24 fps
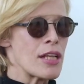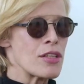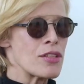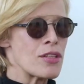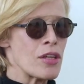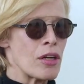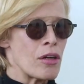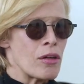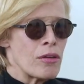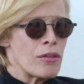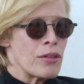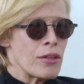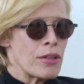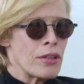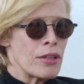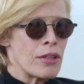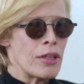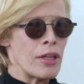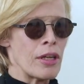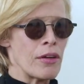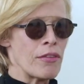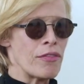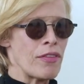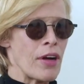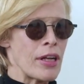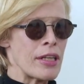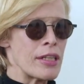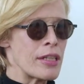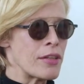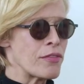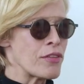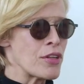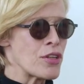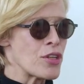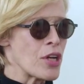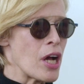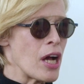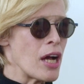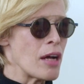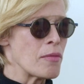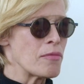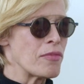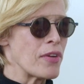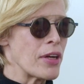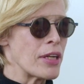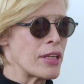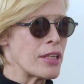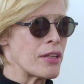so, find a different
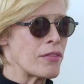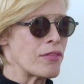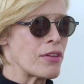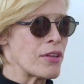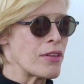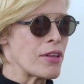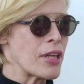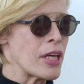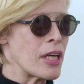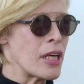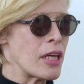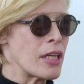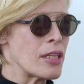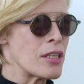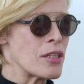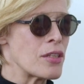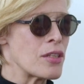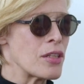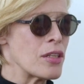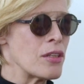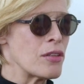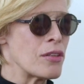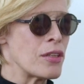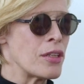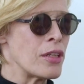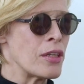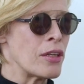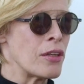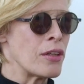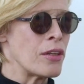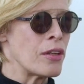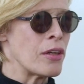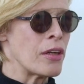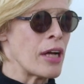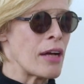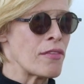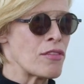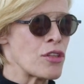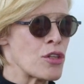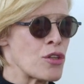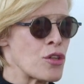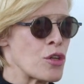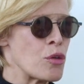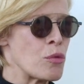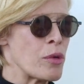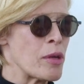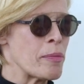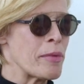job, find a different thing to do. You don't have to
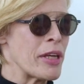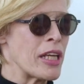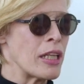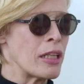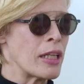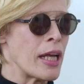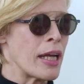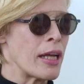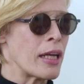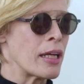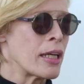shoot women, like,